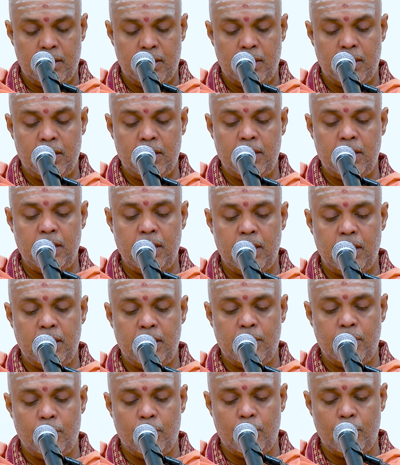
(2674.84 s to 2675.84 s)

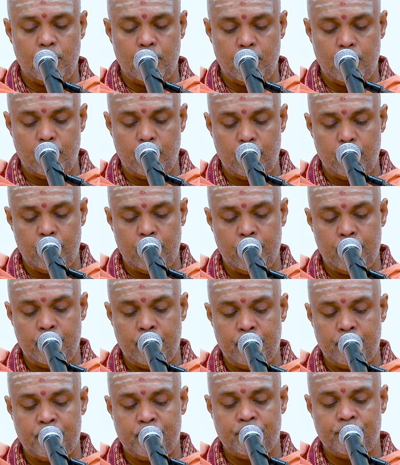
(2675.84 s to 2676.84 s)
Harihi
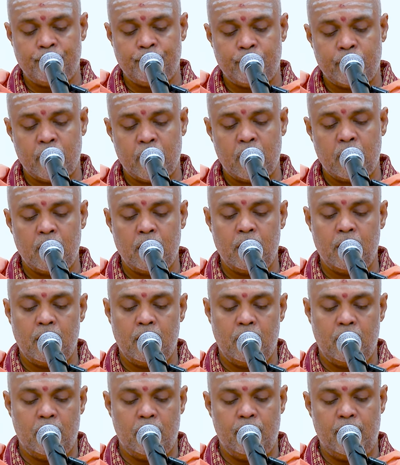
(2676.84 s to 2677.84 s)
Om.
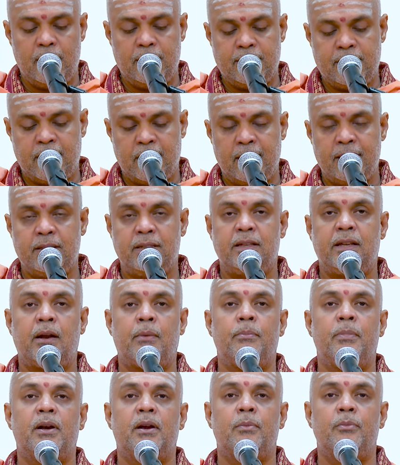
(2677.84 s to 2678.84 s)
We'll chant
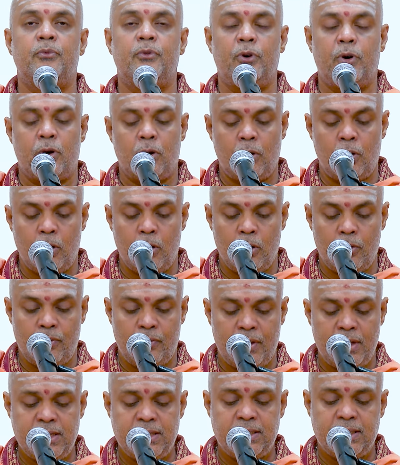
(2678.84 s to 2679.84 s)
Trambakam for all
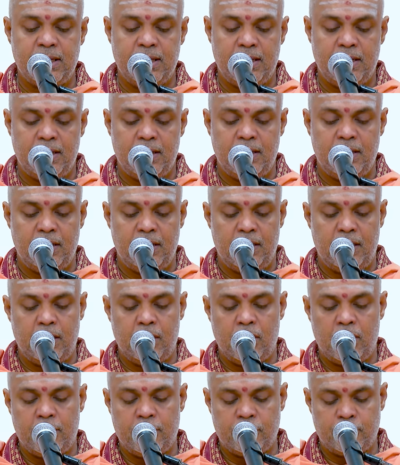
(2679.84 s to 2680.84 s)
of us
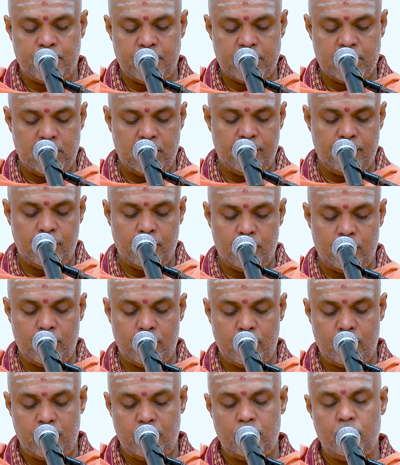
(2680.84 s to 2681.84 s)
and especially
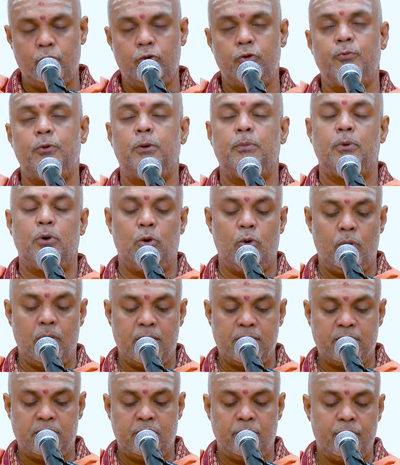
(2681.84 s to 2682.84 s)
for those people who
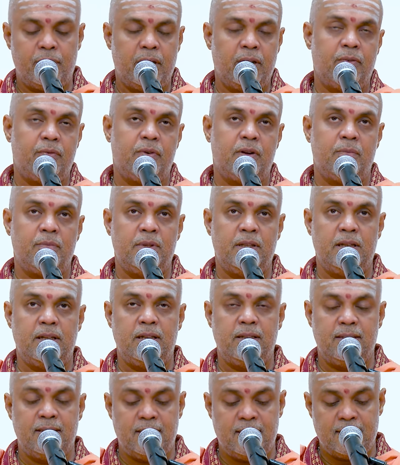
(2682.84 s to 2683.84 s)
are suffering from the
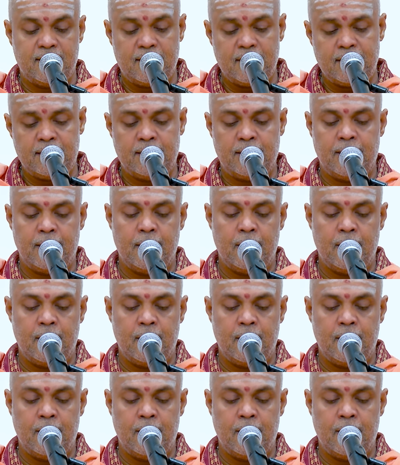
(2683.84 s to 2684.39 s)
diseases.